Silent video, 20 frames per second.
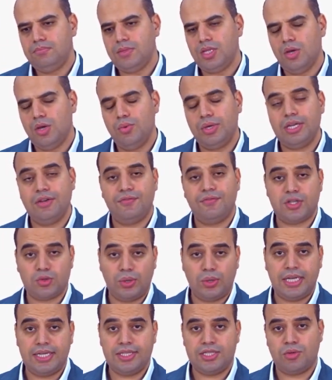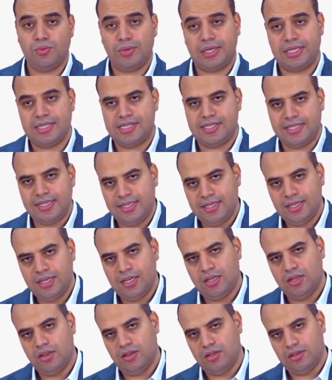we can visualize, so we can see
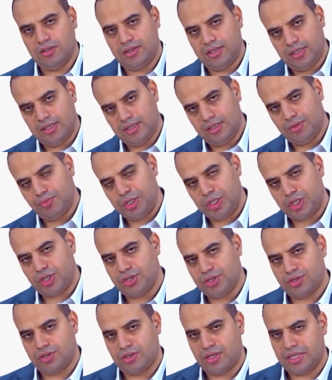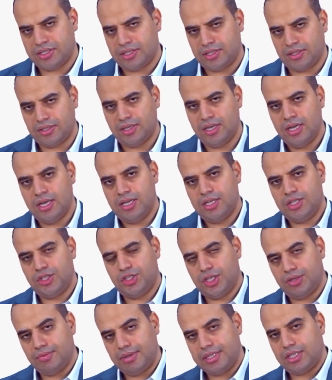the regions that are
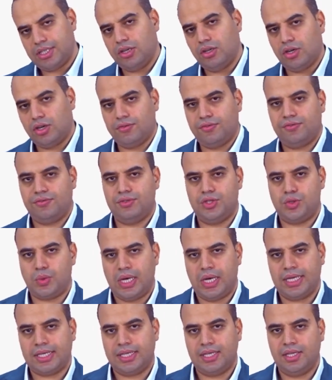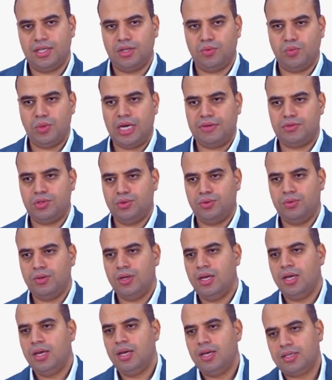generating a lot of drag, and we have to
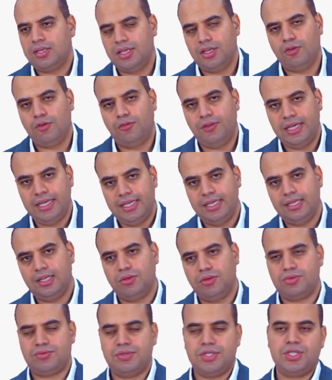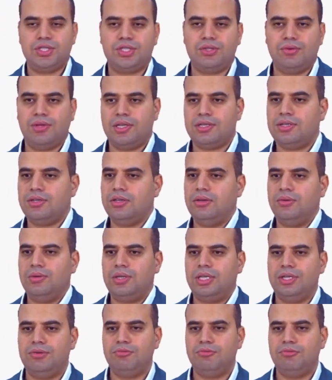kind of heal those regions so that we can